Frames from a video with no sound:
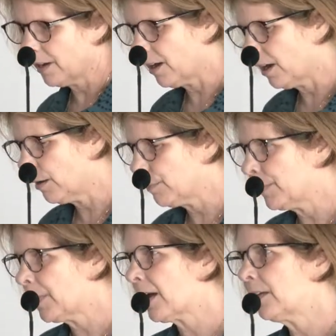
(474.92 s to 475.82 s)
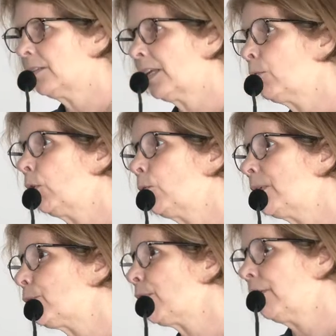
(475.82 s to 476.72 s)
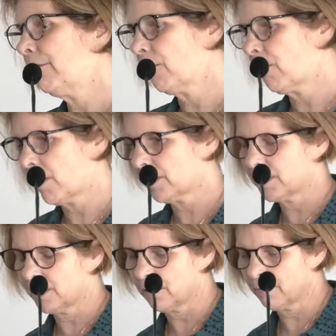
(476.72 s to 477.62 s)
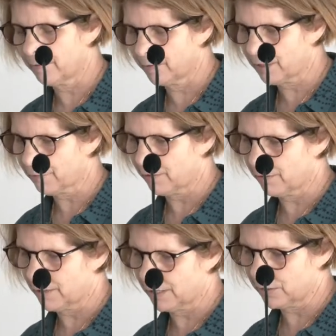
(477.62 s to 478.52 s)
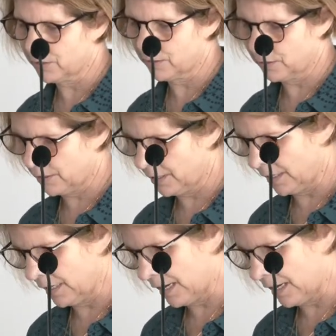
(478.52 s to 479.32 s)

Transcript: and they will always bring a variety of different things to the